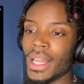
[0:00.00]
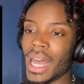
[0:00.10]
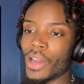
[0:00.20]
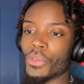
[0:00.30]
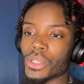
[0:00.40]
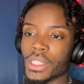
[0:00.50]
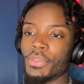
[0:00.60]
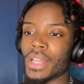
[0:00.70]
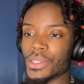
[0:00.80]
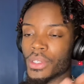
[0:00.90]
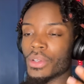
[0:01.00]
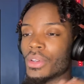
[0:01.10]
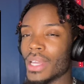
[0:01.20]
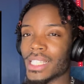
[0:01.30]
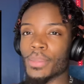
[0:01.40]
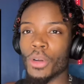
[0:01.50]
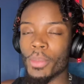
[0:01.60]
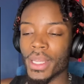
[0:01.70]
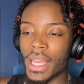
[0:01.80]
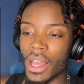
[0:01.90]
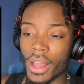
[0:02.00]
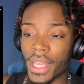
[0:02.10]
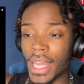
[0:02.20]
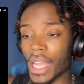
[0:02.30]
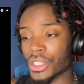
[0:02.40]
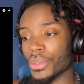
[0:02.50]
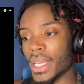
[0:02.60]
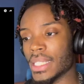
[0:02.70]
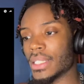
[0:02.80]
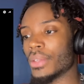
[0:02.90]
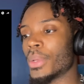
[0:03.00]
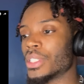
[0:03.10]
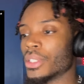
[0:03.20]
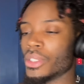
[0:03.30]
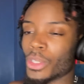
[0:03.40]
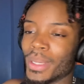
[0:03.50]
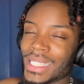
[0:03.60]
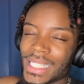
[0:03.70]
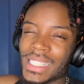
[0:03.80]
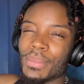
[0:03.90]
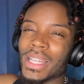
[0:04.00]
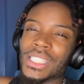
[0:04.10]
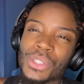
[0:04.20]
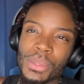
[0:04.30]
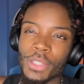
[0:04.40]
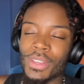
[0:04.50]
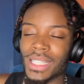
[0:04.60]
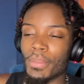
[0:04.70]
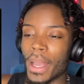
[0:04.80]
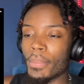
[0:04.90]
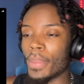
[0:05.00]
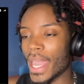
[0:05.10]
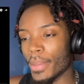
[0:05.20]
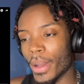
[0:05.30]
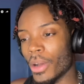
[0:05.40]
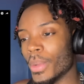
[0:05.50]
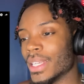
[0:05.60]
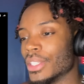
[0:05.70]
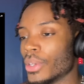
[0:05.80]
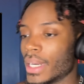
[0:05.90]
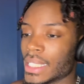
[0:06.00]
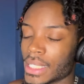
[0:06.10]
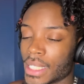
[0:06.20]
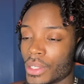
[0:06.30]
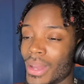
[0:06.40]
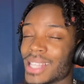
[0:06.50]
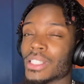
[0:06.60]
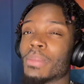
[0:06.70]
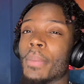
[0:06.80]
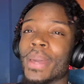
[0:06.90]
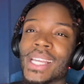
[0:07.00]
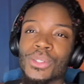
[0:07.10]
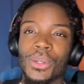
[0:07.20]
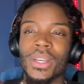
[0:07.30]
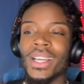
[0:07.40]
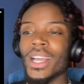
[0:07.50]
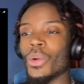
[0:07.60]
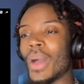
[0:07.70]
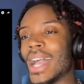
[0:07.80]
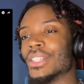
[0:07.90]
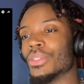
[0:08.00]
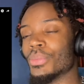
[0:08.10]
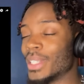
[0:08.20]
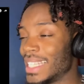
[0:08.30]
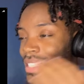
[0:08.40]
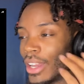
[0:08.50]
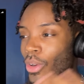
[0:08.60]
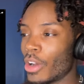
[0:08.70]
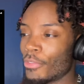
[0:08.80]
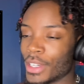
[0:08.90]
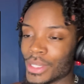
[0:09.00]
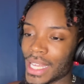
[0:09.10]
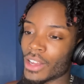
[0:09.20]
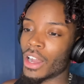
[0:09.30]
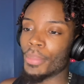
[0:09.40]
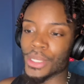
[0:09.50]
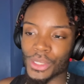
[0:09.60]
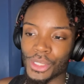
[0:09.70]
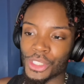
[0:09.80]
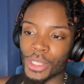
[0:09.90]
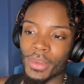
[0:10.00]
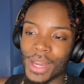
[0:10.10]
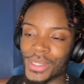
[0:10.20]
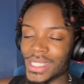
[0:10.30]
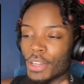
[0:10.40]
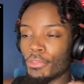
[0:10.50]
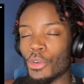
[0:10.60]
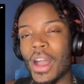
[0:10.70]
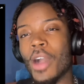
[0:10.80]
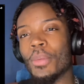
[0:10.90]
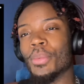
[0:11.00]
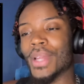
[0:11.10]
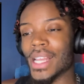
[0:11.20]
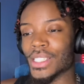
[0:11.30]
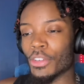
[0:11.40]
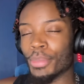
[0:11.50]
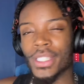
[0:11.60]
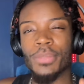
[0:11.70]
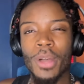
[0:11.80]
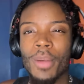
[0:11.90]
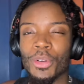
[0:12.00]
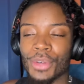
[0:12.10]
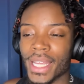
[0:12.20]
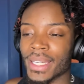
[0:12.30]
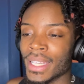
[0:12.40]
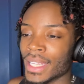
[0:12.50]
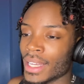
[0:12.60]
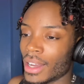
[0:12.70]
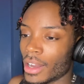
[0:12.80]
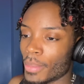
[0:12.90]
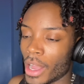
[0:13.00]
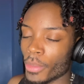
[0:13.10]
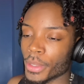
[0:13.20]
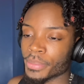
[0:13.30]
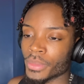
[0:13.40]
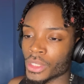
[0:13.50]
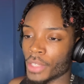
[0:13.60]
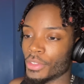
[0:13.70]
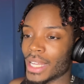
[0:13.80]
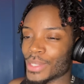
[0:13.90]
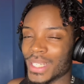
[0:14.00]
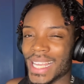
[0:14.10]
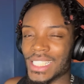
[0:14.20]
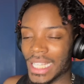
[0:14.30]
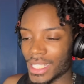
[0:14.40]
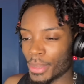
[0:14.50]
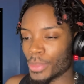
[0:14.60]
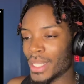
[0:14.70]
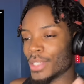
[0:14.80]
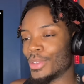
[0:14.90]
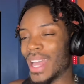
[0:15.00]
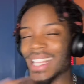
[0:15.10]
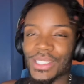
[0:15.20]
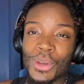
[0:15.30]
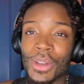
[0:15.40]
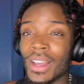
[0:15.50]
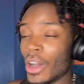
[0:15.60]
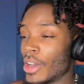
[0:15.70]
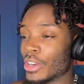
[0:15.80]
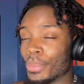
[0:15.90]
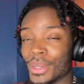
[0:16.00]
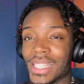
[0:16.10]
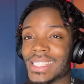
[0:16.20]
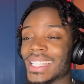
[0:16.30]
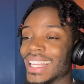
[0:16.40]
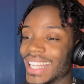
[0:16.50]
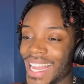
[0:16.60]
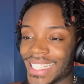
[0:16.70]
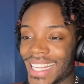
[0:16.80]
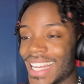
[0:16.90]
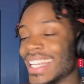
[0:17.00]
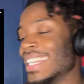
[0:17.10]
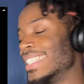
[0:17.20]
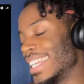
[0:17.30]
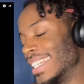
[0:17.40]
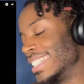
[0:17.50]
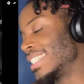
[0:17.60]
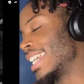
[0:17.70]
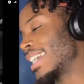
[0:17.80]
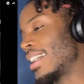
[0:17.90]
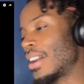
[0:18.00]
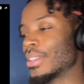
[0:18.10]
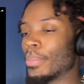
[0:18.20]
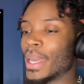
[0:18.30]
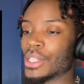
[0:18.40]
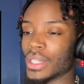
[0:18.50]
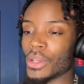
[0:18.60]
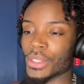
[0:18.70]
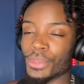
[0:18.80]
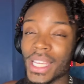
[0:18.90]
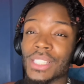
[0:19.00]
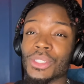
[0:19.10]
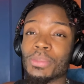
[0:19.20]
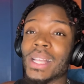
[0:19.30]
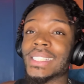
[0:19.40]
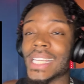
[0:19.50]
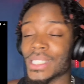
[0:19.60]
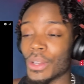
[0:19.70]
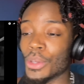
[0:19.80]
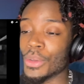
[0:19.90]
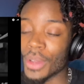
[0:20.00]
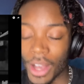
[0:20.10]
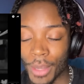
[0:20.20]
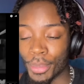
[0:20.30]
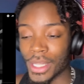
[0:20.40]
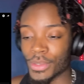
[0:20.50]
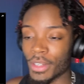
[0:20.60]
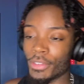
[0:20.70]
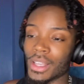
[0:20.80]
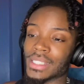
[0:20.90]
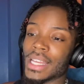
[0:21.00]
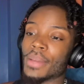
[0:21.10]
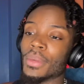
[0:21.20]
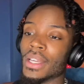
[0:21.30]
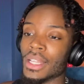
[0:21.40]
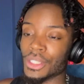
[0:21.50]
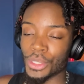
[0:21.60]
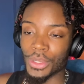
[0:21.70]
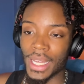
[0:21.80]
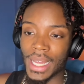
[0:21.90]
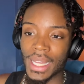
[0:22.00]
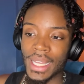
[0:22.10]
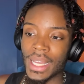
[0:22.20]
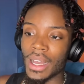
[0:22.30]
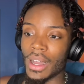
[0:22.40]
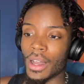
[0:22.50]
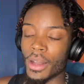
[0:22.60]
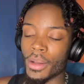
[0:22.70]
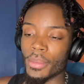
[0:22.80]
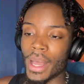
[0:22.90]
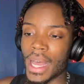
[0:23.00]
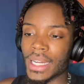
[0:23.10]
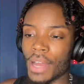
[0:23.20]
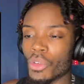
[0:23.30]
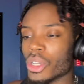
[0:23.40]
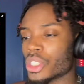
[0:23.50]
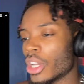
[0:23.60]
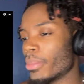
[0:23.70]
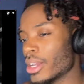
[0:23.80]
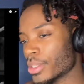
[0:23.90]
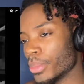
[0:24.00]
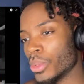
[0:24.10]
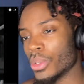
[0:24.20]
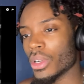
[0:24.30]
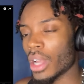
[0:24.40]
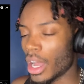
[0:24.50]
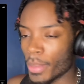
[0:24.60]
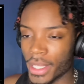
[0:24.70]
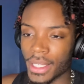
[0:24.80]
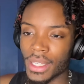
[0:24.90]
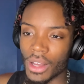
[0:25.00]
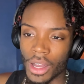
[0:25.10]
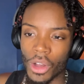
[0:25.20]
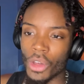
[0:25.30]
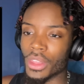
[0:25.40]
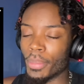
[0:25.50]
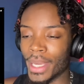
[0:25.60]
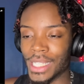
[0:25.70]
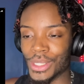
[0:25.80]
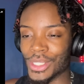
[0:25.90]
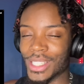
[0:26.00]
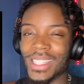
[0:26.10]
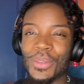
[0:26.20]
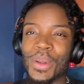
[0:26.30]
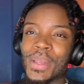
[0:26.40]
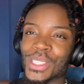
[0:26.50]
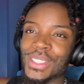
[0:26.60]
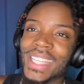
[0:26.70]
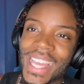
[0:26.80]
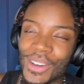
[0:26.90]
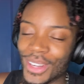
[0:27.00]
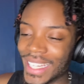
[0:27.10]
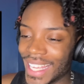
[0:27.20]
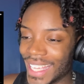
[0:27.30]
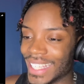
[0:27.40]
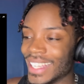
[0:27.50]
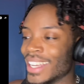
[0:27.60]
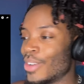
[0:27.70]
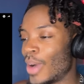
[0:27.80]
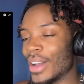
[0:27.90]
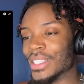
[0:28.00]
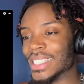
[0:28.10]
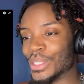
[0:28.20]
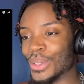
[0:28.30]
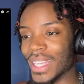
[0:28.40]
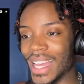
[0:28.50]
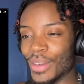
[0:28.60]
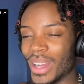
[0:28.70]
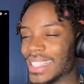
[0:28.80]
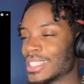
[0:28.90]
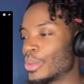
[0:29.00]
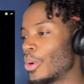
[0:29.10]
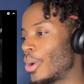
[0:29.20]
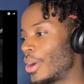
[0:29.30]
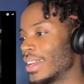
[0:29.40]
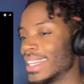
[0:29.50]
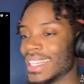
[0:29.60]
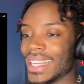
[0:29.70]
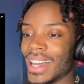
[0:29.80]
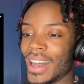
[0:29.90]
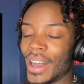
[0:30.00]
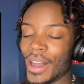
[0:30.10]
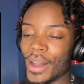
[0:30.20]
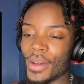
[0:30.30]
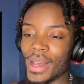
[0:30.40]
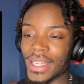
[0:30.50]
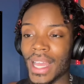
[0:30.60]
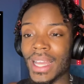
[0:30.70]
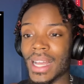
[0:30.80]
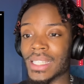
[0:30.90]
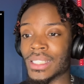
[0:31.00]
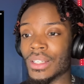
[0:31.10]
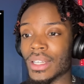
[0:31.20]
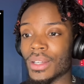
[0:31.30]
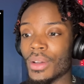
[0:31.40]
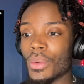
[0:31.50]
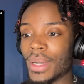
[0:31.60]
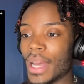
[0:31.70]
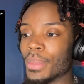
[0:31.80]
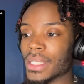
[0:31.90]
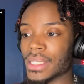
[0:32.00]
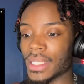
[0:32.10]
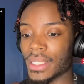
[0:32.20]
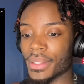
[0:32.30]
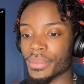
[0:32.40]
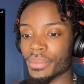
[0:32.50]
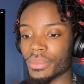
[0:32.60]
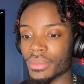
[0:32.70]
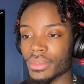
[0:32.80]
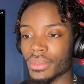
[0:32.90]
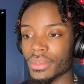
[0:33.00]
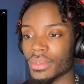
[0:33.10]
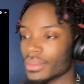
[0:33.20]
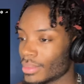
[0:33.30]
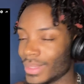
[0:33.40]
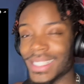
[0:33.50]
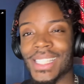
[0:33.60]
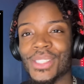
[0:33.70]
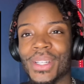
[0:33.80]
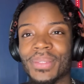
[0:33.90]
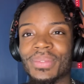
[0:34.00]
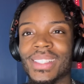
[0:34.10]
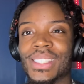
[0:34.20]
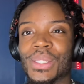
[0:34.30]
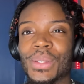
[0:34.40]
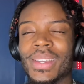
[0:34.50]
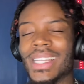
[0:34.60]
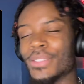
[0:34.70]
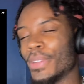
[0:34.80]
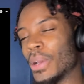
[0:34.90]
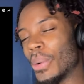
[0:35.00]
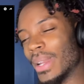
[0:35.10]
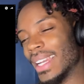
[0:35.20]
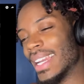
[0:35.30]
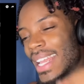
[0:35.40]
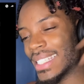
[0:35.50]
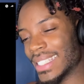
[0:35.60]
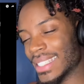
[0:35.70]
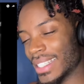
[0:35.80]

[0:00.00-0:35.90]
And of course, if you guys want to know, you can support me in extra ways, then ways you could do so, we linked into my description, things like my PayPal, where you could donate to the channel, as well as my Patreon, where I release a lot of videos that I can't post on YouTube. I recently did a full album reaction of Prince's Purple Rain album. So if you guys want to get a Gen Z perspective who has not heard of Prince like that, then check out the Patreon. I also introduced my sister who heard Prince for the first time to that. And I've got so much more coming on the Patreon, so you're going to want to make sure you get on in while you still can, while it's still hot. And yeah, guys, look, with that being said, let's get straight and see this video. Let's